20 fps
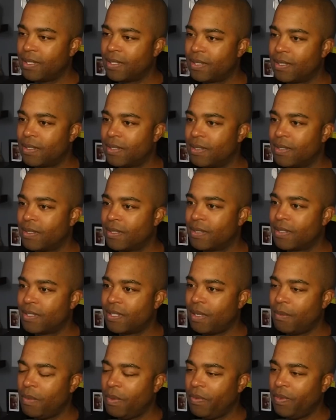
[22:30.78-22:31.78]

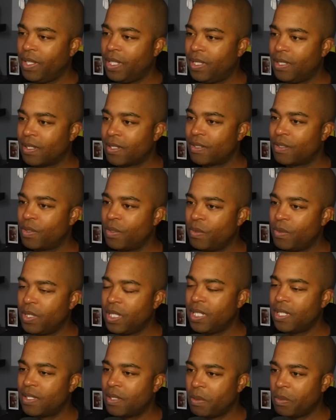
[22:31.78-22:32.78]
some of it looks
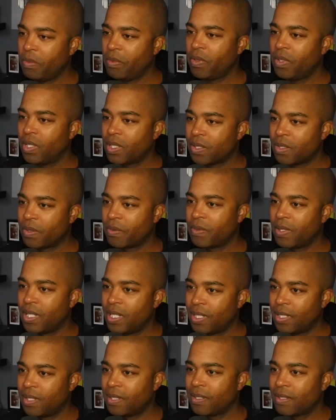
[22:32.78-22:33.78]
2D, some of it looks
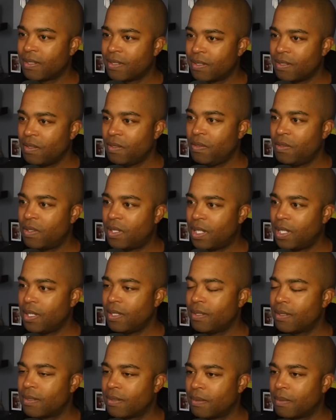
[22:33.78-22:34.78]
3D. It looks so
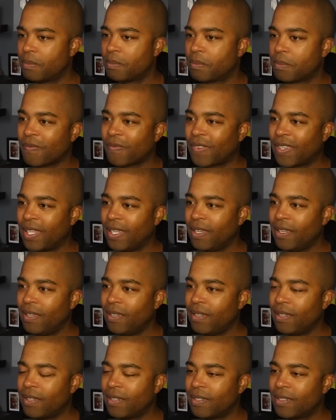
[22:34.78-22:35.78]
awesome.
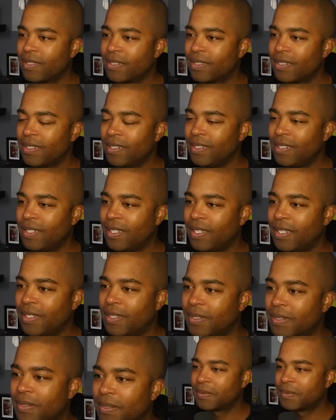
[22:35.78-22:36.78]
Yeah, look at that.